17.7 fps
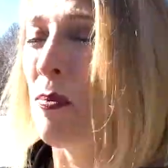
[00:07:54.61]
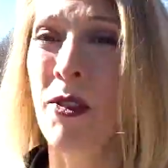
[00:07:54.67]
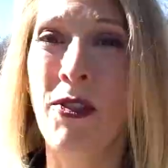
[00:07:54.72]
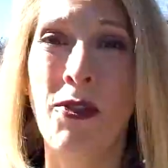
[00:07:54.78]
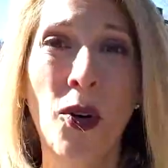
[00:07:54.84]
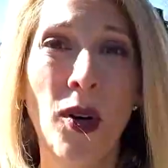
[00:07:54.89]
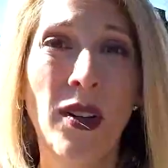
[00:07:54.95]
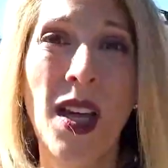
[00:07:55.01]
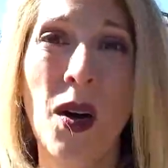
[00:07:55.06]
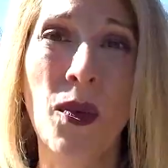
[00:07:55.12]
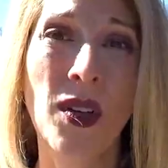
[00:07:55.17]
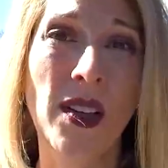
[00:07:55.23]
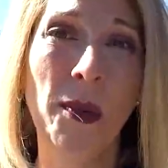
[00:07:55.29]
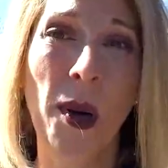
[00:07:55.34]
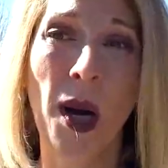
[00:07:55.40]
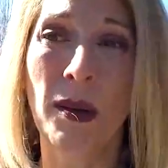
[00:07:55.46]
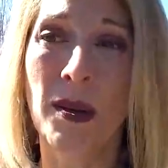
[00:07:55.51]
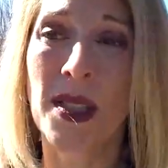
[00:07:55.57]
Before, that would
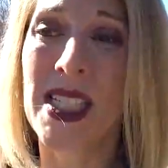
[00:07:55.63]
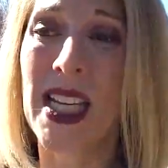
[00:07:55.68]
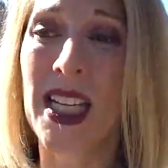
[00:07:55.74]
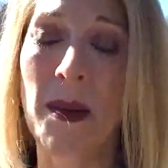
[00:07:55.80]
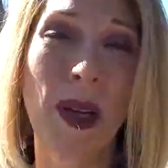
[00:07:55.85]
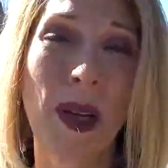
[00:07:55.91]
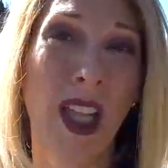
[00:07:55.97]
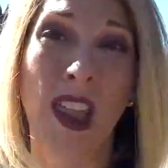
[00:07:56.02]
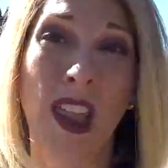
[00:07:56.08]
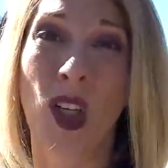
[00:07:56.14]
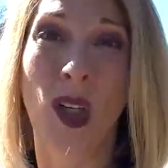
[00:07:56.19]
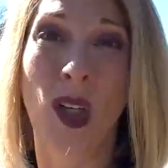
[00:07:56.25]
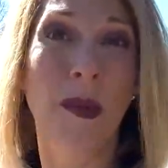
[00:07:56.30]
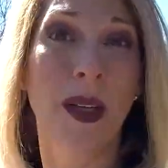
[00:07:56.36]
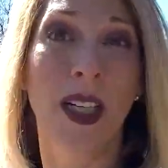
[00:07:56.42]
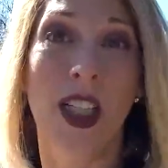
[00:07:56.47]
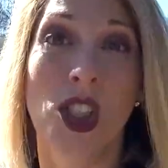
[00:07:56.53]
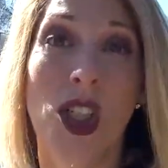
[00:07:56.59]
have probably taken me a
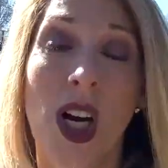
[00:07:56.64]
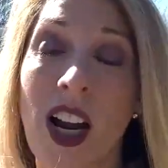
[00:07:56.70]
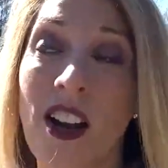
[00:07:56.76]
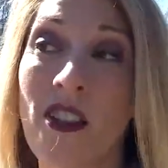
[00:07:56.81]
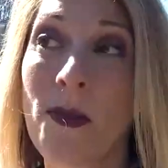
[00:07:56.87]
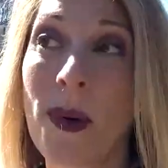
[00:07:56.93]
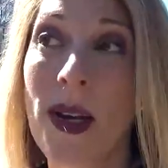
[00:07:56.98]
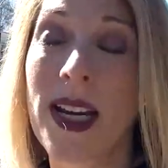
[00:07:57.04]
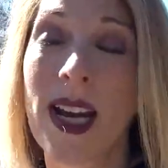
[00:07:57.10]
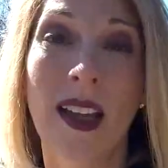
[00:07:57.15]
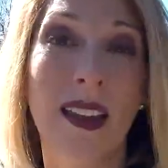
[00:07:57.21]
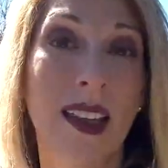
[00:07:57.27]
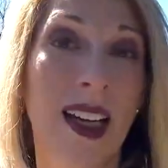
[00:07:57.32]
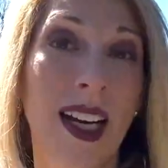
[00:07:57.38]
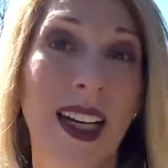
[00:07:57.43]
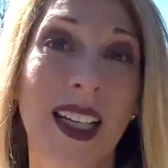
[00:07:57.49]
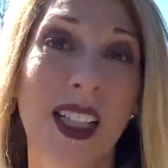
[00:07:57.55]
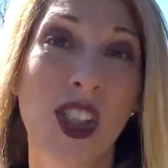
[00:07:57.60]
30-minute drive, but now
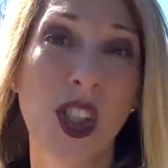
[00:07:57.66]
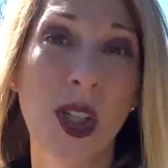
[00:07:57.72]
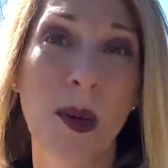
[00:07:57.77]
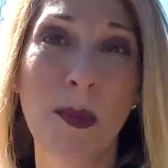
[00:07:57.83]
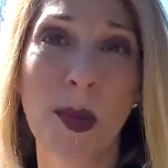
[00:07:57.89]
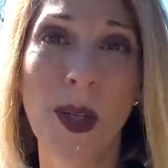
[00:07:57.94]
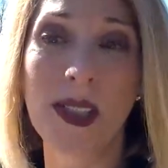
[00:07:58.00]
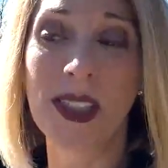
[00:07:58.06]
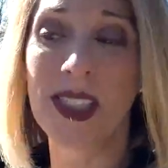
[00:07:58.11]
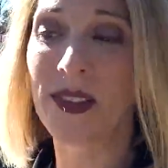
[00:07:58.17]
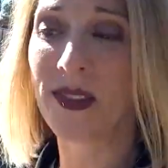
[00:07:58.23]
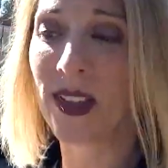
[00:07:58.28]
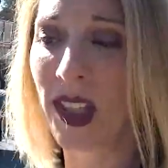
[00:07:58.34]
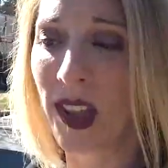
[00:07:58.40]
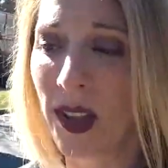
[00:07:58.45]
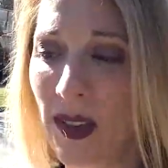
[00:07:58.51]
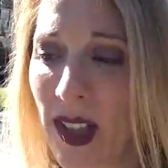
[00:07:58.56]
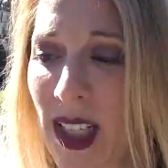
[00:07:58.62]
that I can jump on
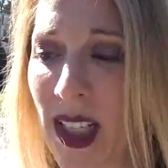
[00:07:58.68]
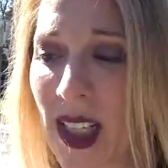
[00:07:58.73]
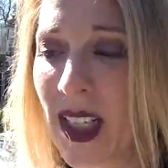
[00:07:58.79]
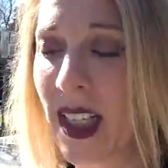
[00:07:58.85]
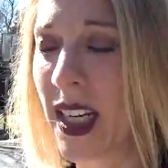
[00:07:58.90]
73